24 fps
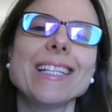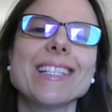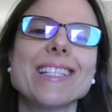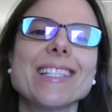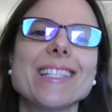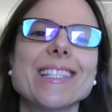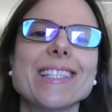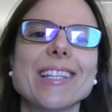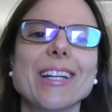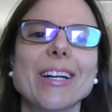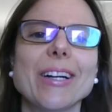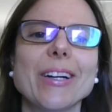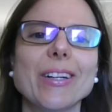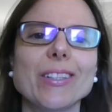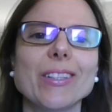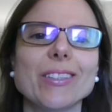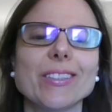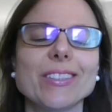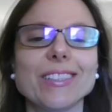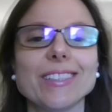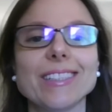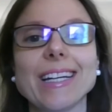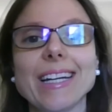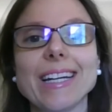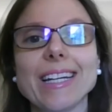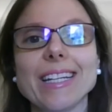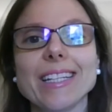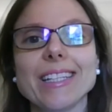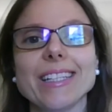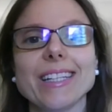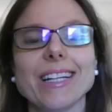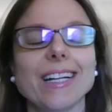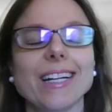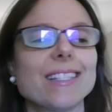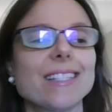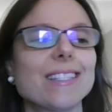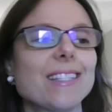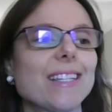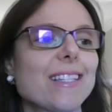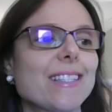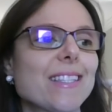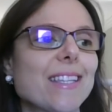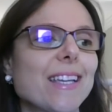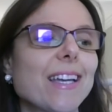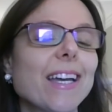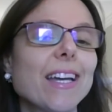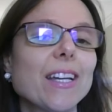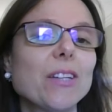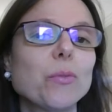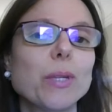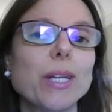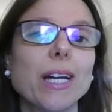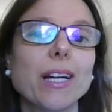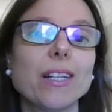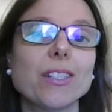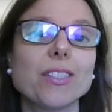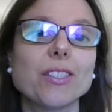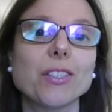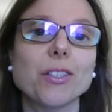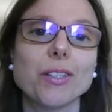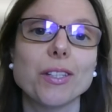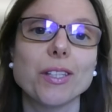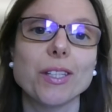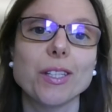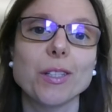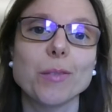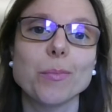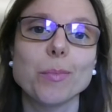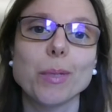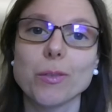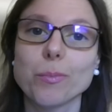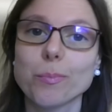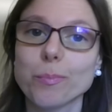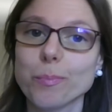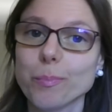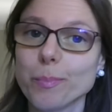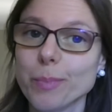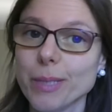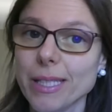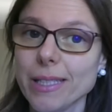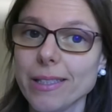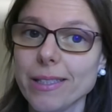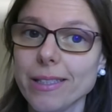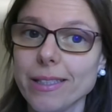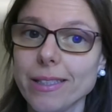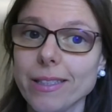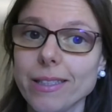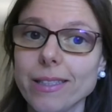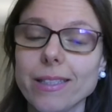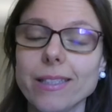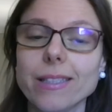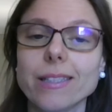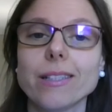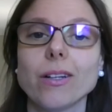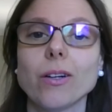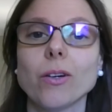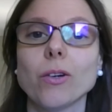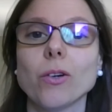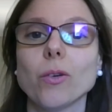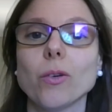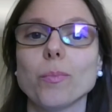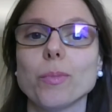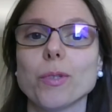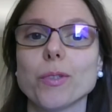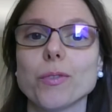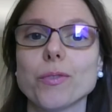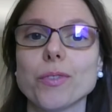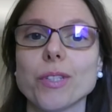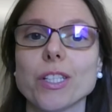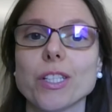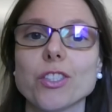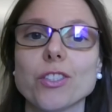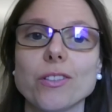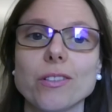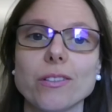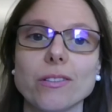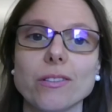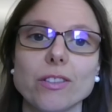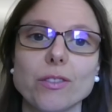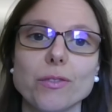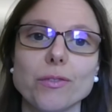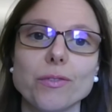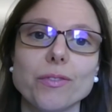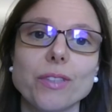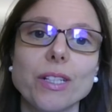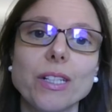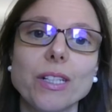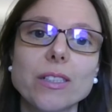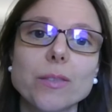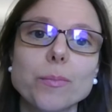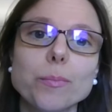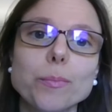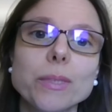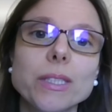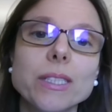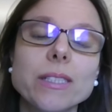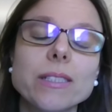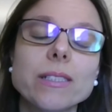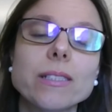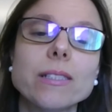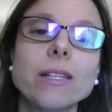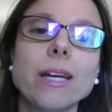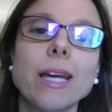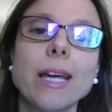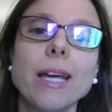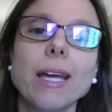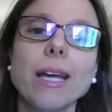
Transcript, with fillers: So today, as I said, we are talking about PD or professional development.